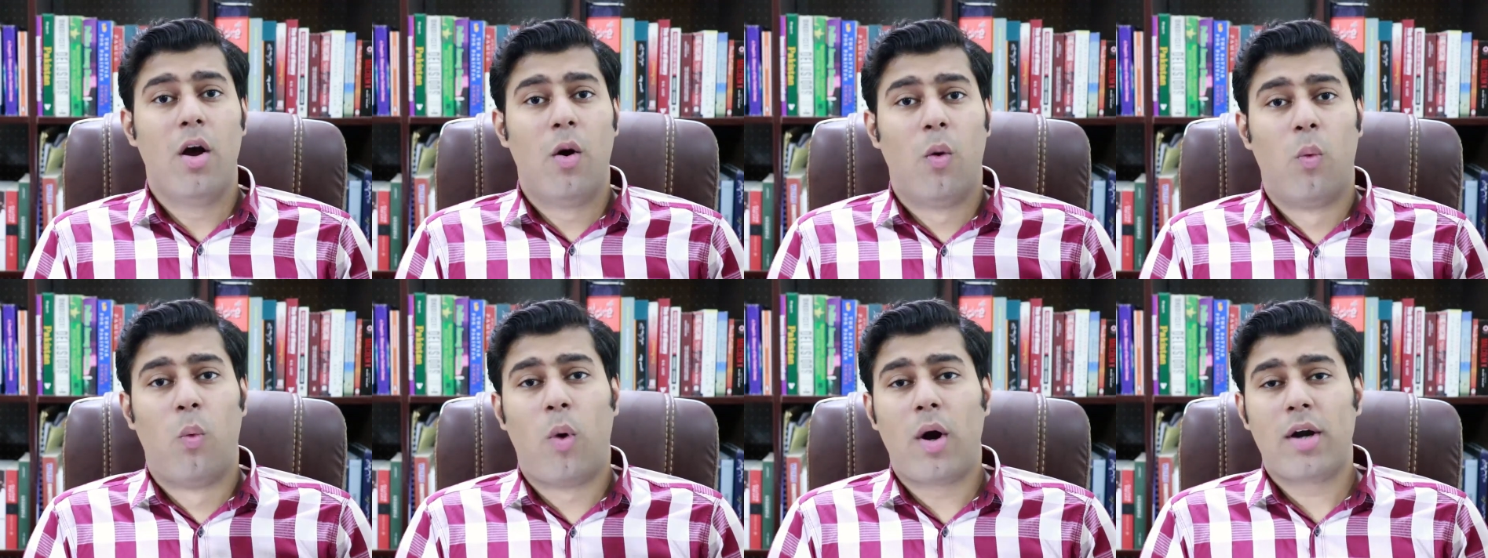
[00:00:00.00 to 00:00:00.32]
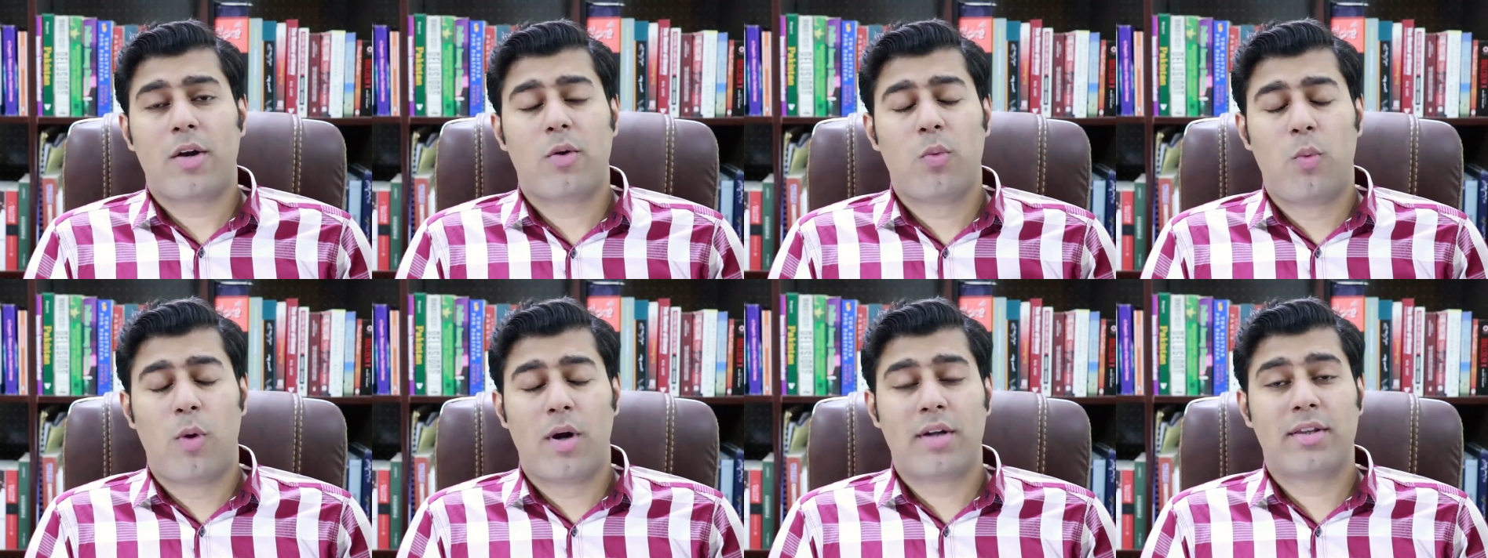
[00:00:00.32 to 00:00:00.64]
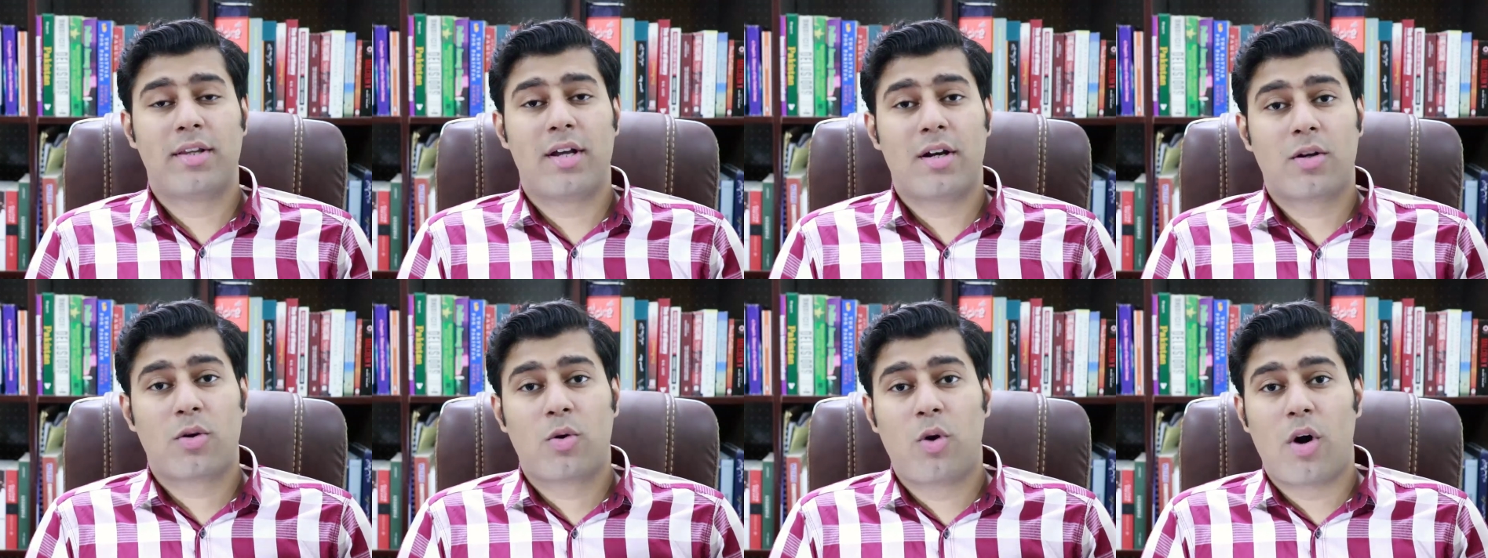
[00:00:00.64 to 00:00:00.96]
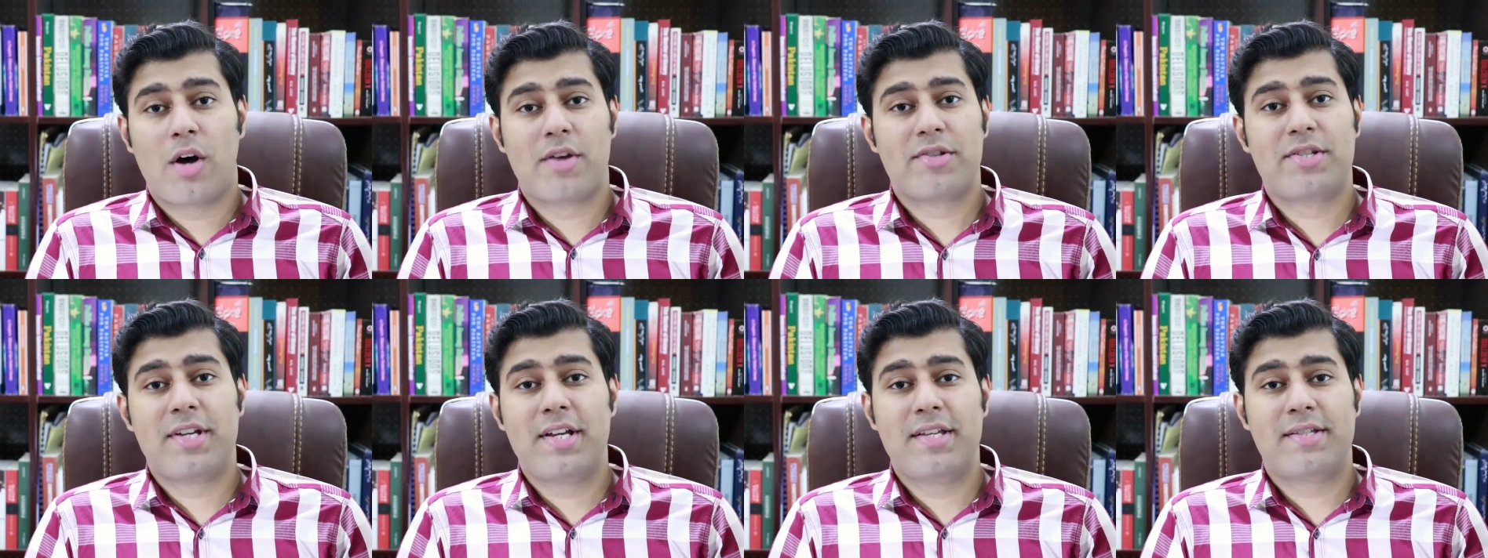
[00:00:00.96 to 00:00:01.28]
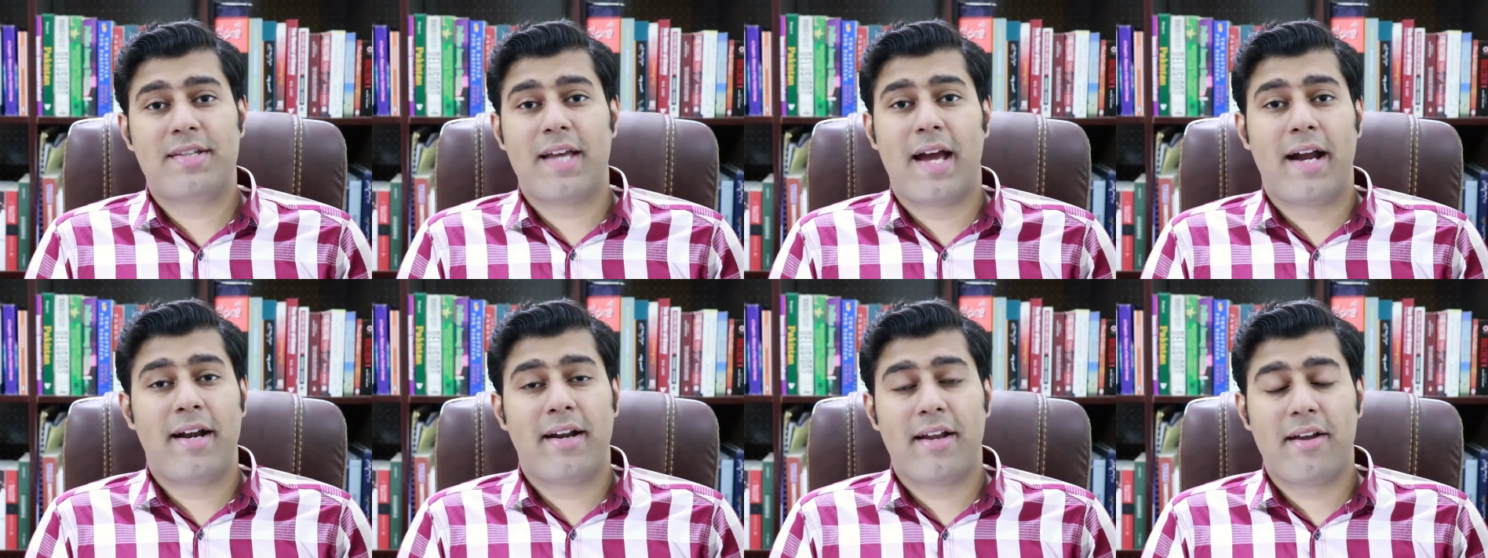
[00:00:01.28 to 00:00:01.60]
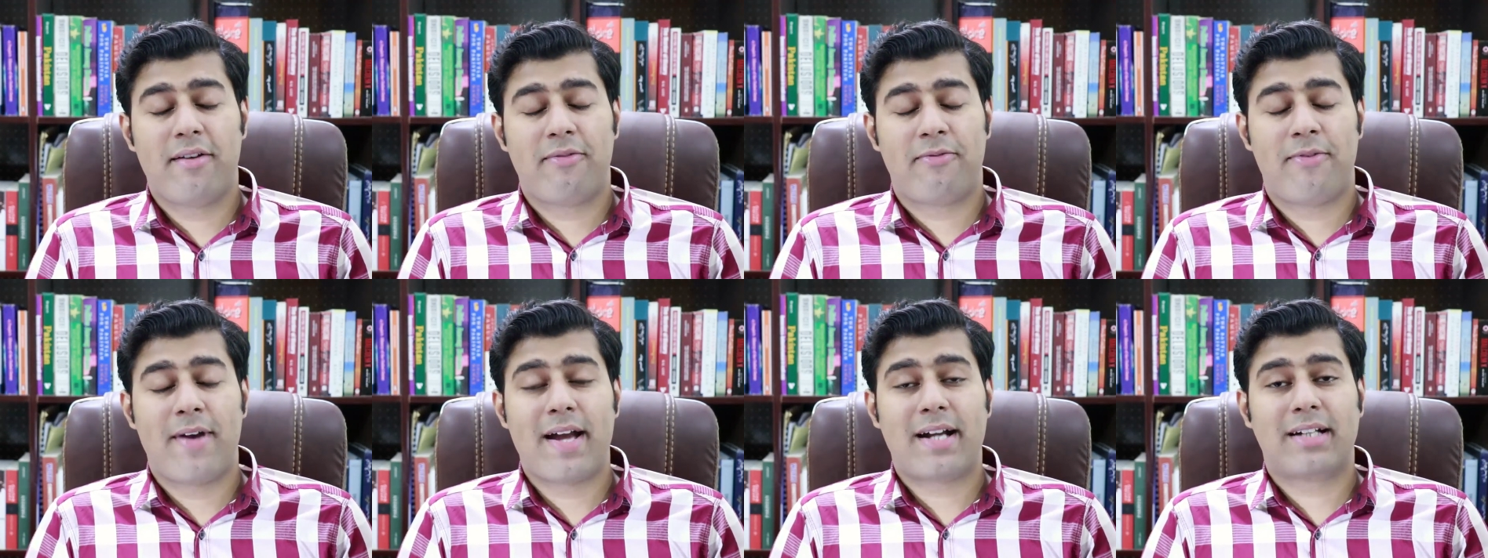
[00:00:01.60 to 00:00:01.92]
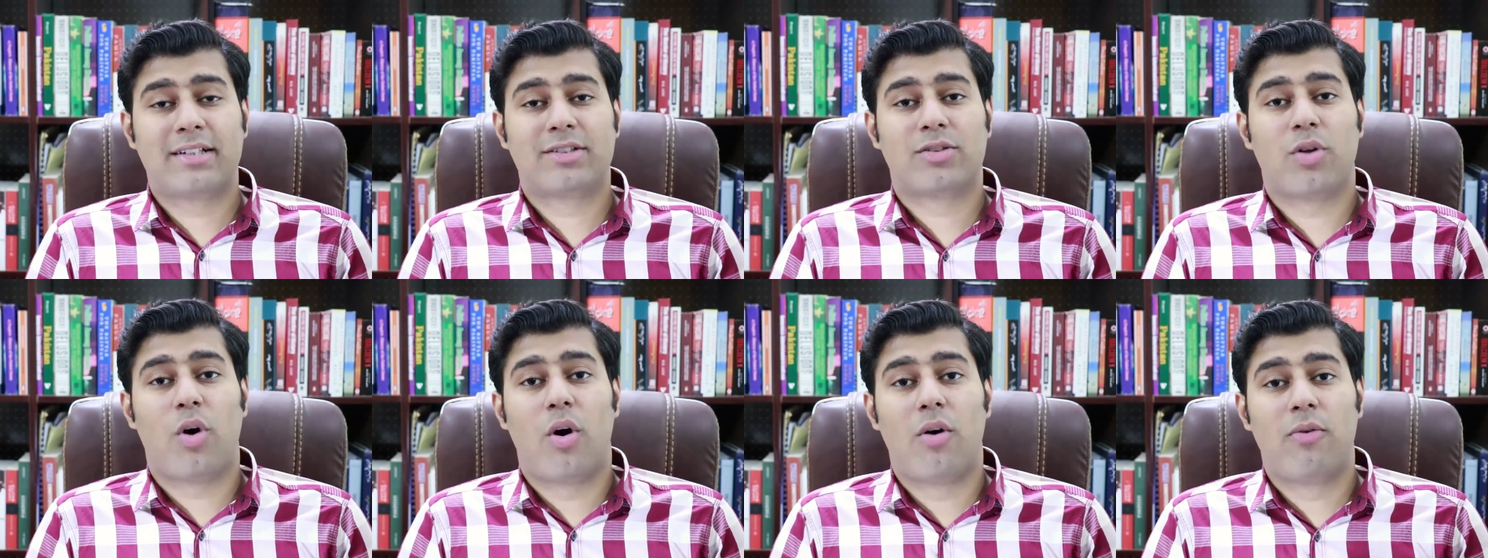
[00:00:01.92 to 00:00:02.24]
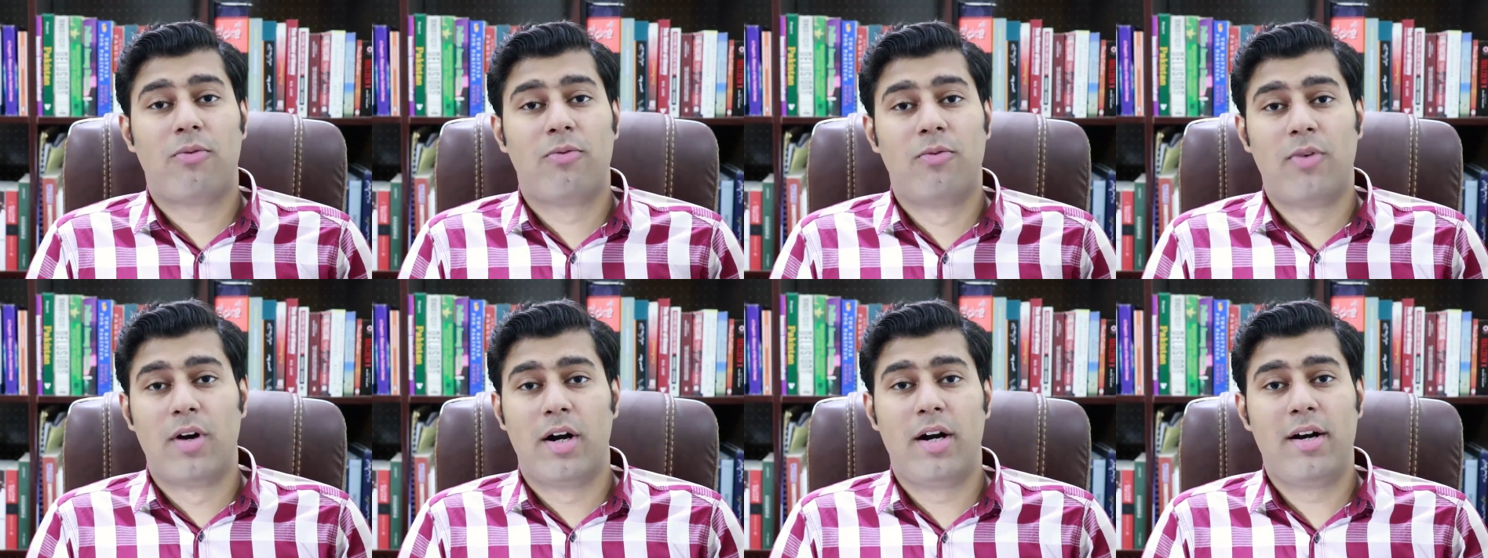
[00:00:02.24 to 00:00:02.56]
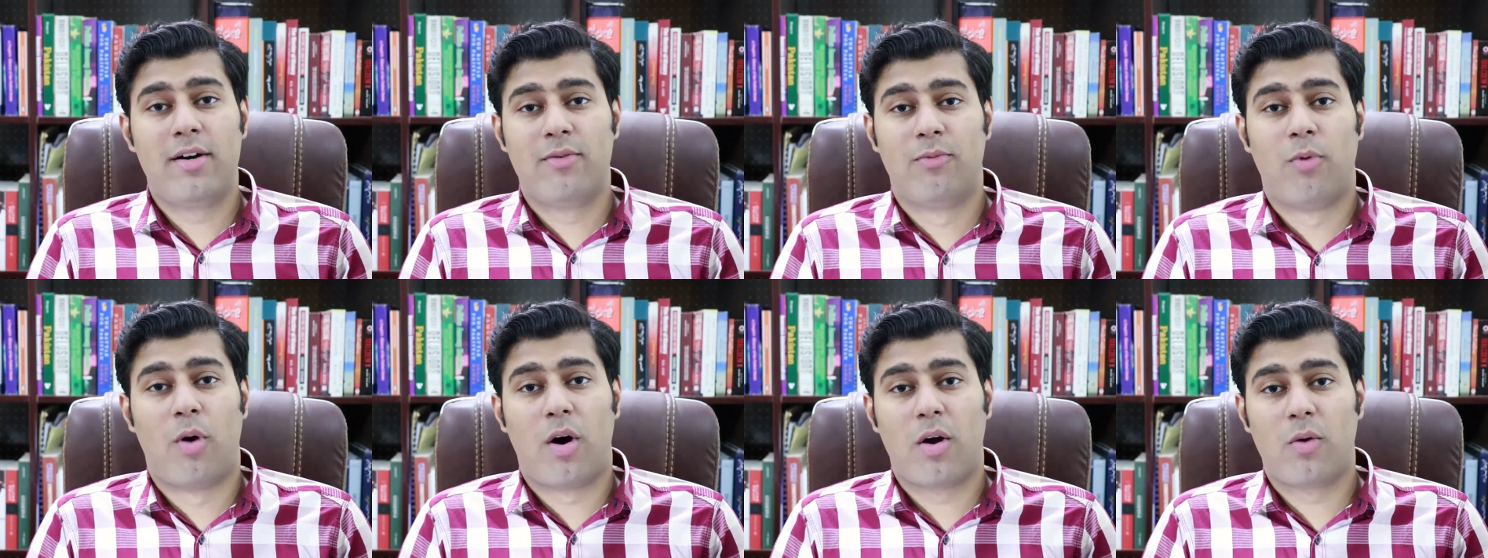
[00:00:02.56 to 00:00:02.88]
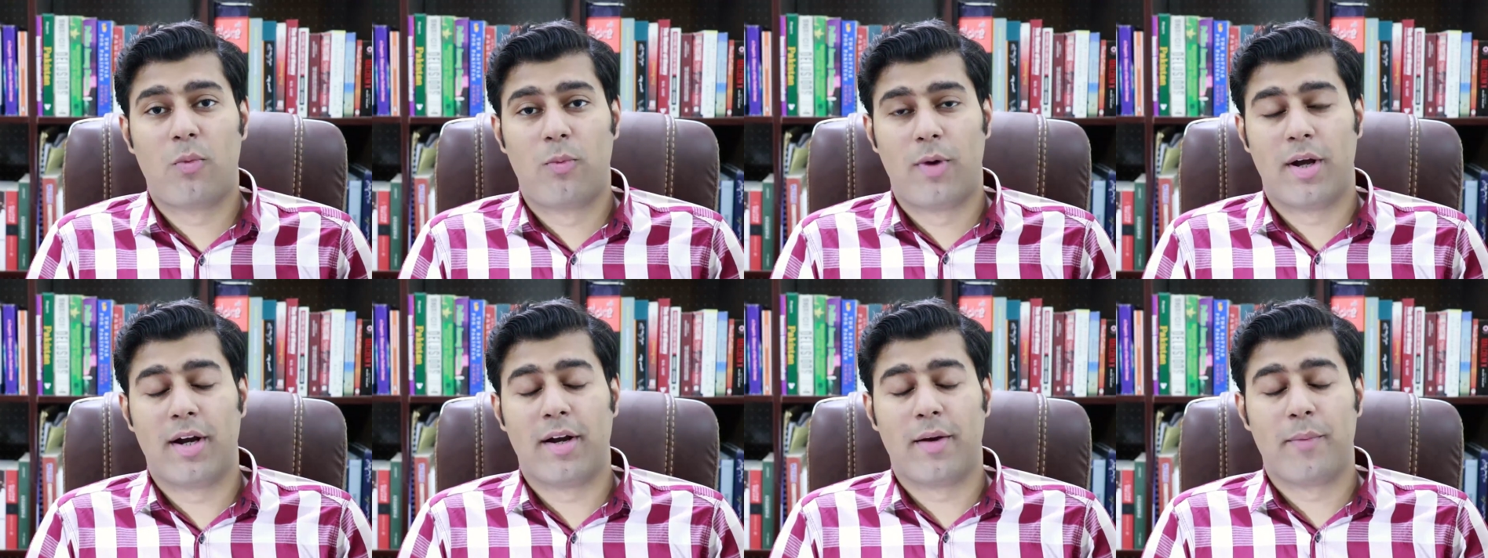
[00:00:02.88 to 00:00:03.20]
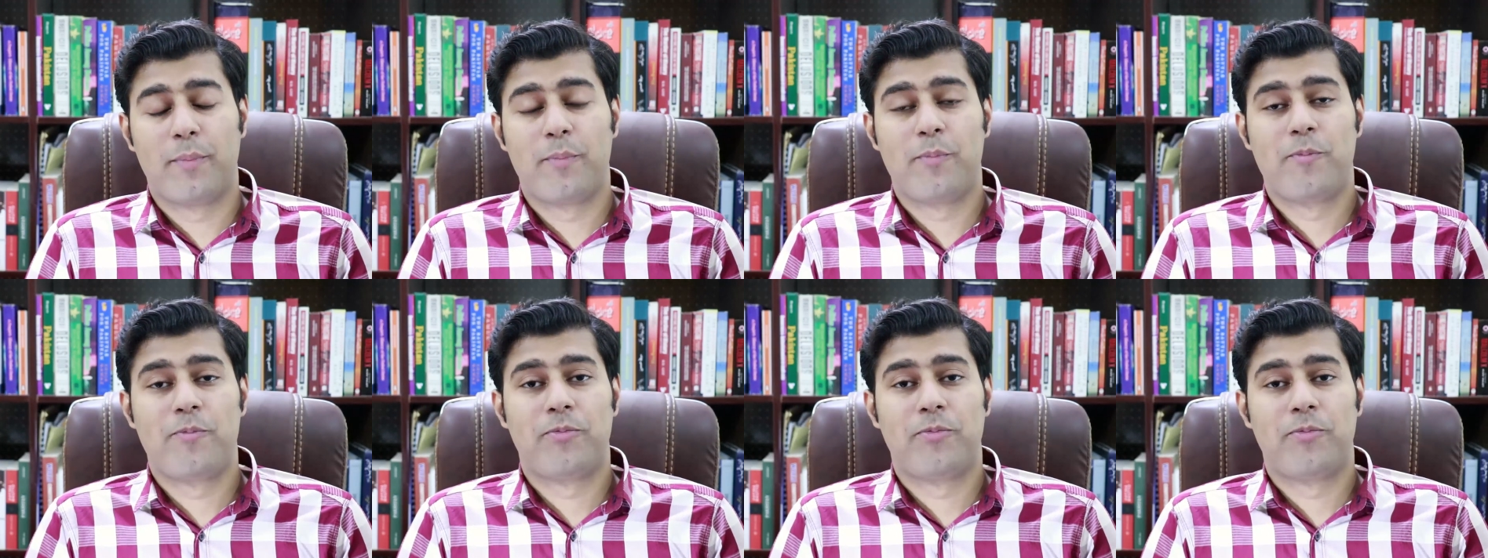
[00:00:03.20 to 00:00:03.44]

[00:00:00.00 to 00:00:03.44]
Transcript: What were the causes and effects of World War I?